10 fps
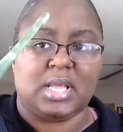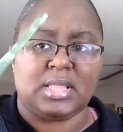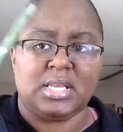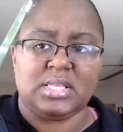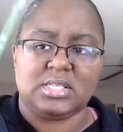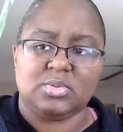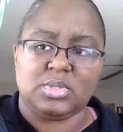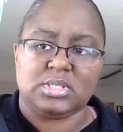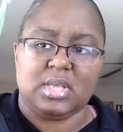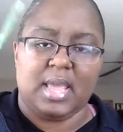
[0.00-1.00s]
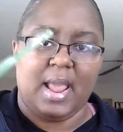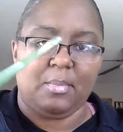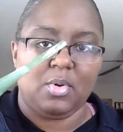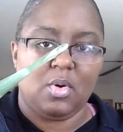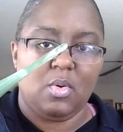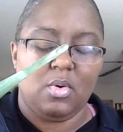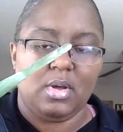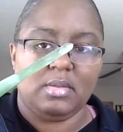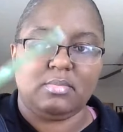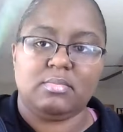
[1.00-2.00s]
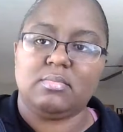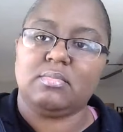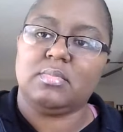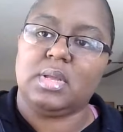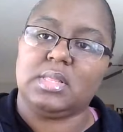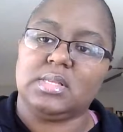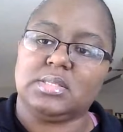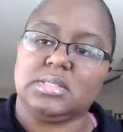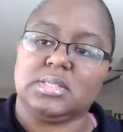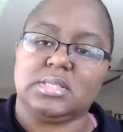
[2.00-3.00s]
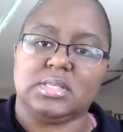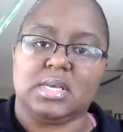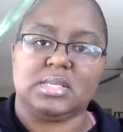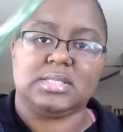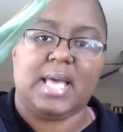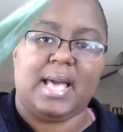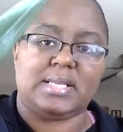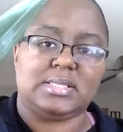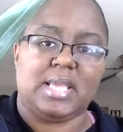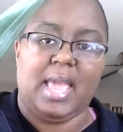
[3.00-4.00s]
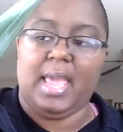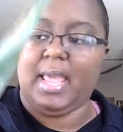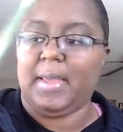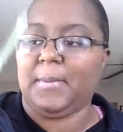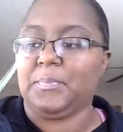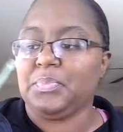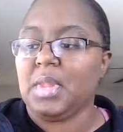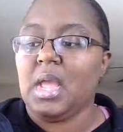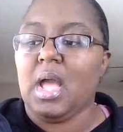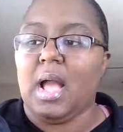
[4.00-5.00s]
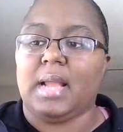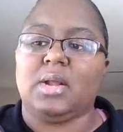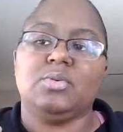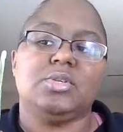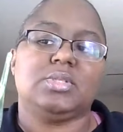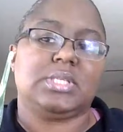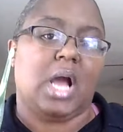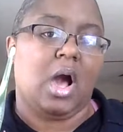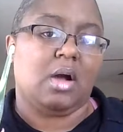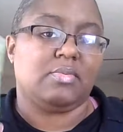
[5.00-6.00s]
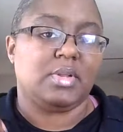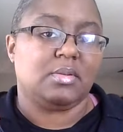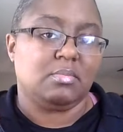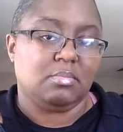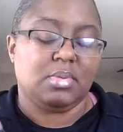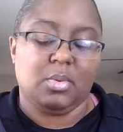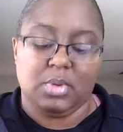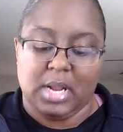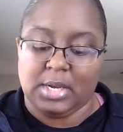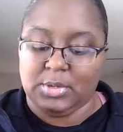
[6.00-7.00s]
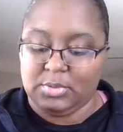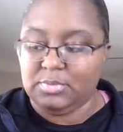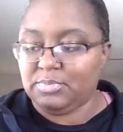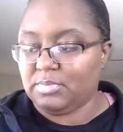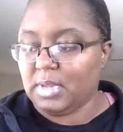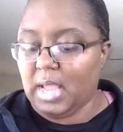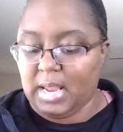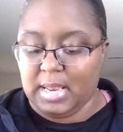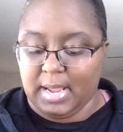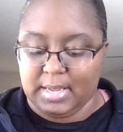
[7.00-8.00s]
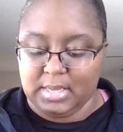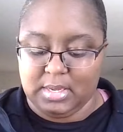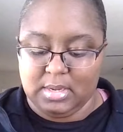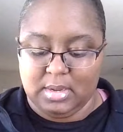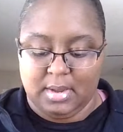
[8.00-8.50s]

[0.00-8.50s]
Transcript: I think this was the Capricorn, and this is in the size K. I don't use it often, but when I do, I like it.